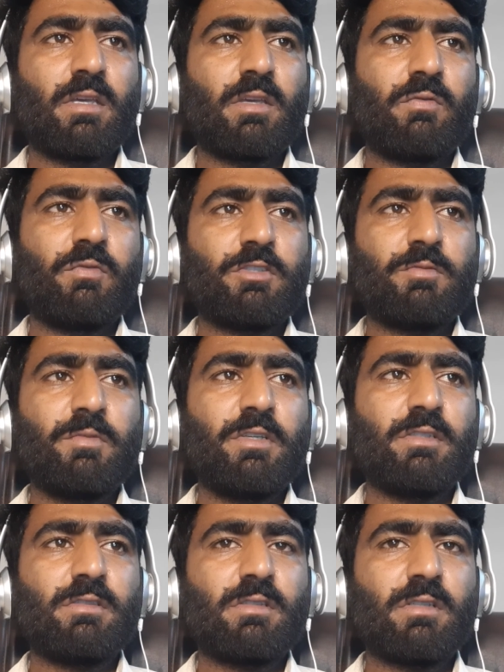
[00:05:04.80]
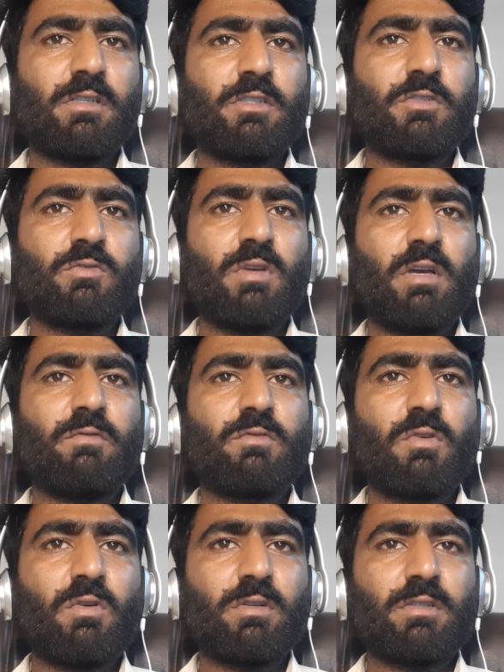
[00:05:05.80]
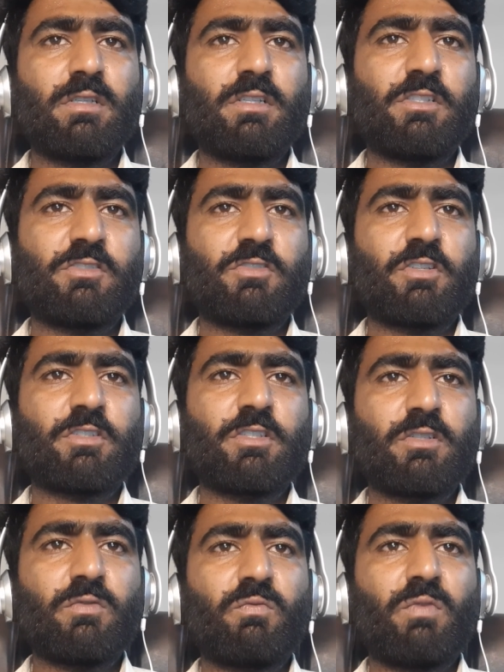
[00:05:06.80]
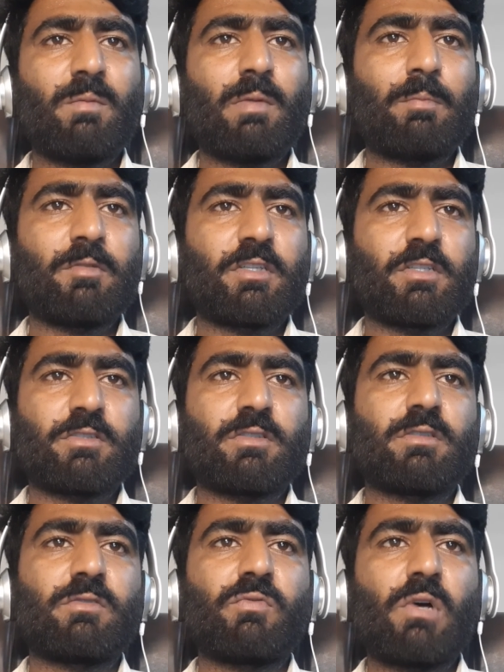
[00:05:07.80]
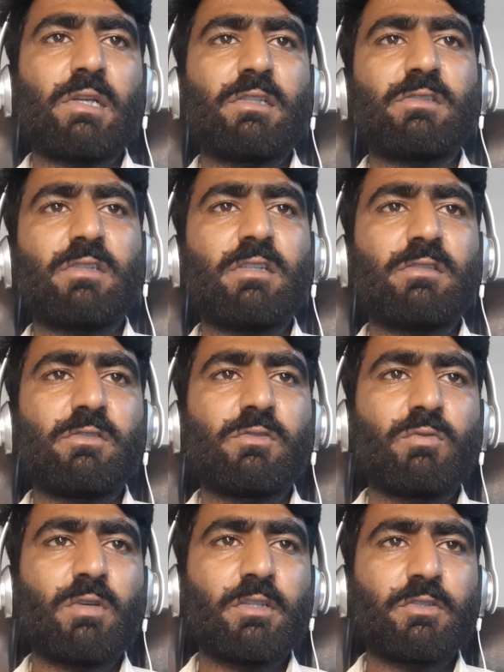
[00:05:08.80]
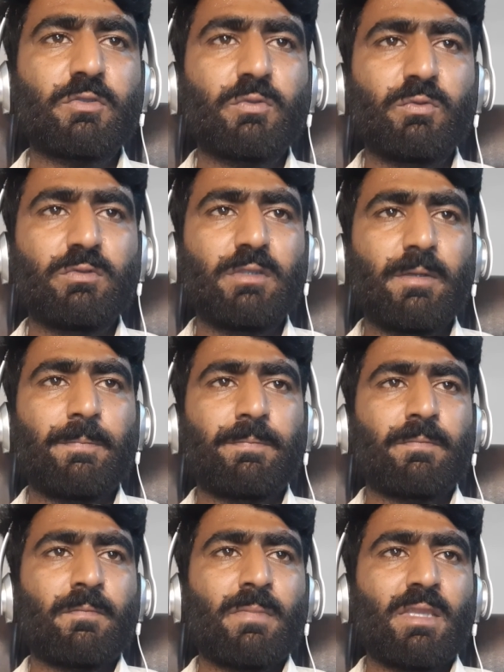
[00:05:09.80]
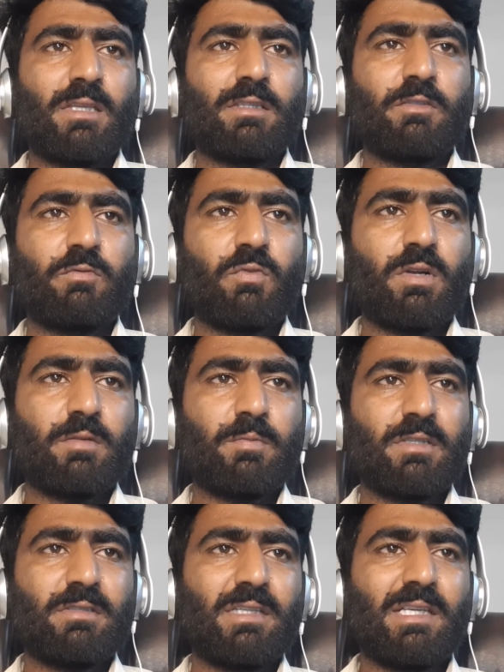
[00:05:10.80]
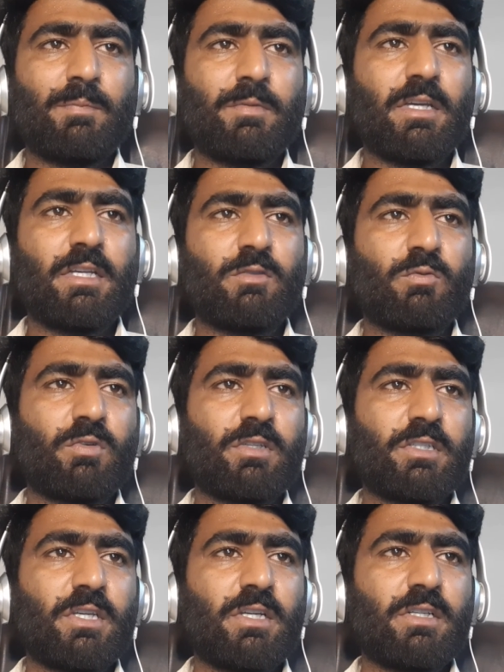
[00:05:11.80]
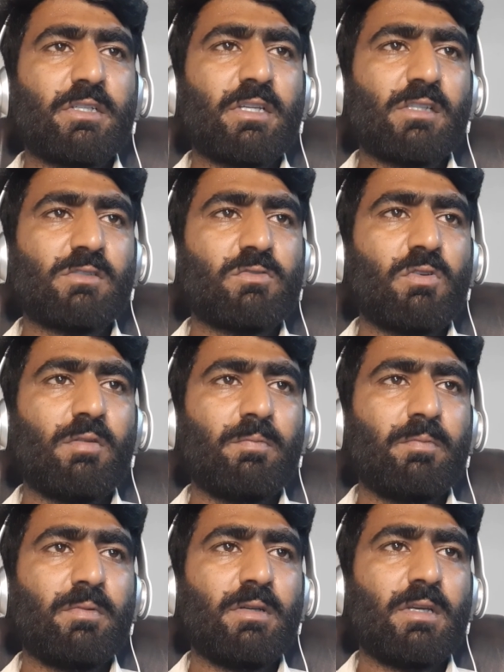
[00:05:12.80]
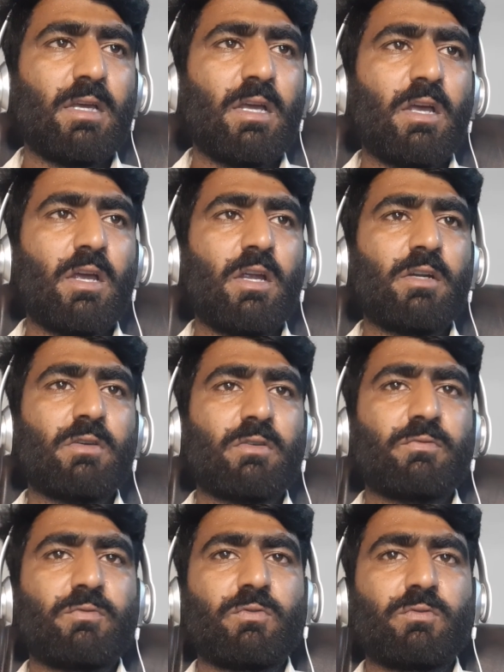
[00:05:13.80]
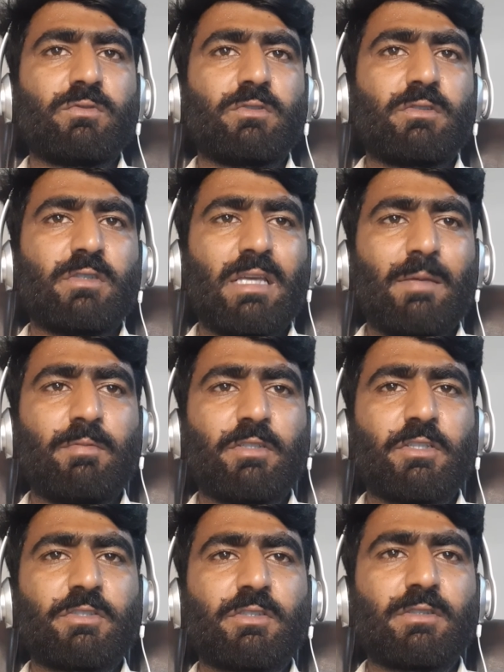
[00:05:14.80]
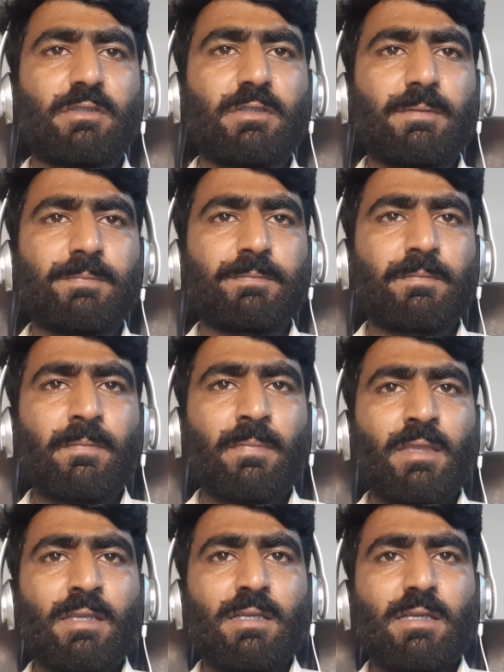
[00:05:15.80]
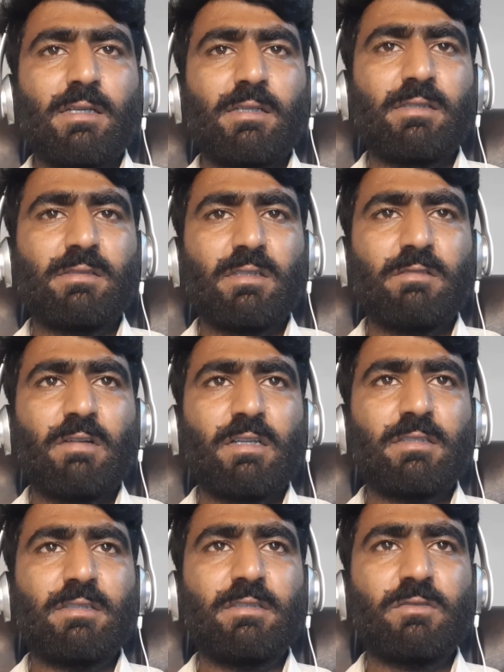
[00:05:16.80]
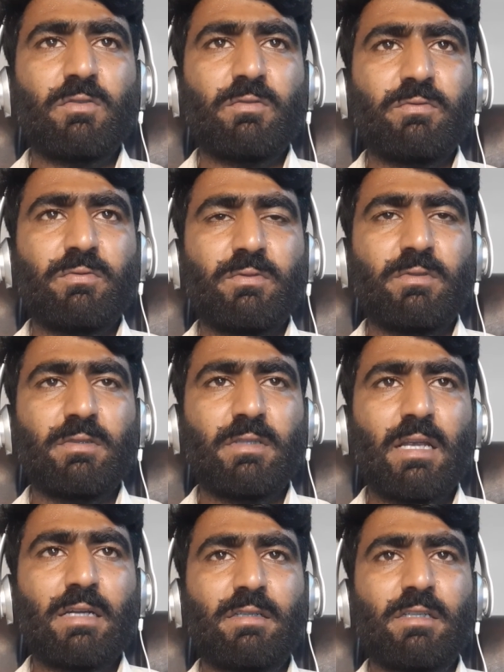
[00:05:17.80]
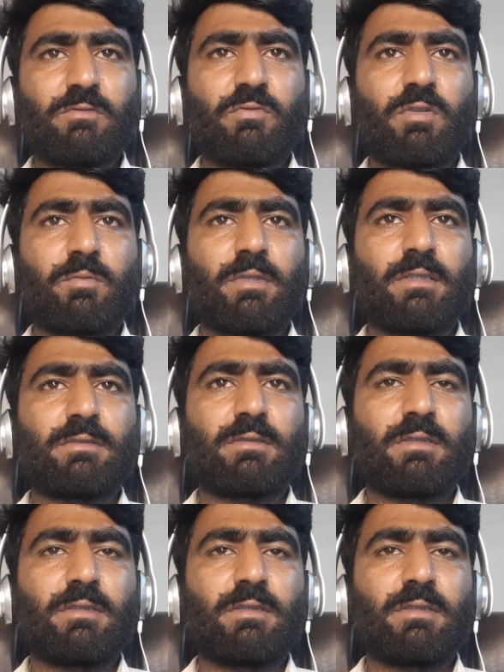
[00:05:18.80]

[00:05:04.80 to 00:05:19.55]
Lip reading: which means you have not restricted to web applications. For instance, you can use the WordPress API to create desktop and or phones applications. Disadvantages of headless WordPress: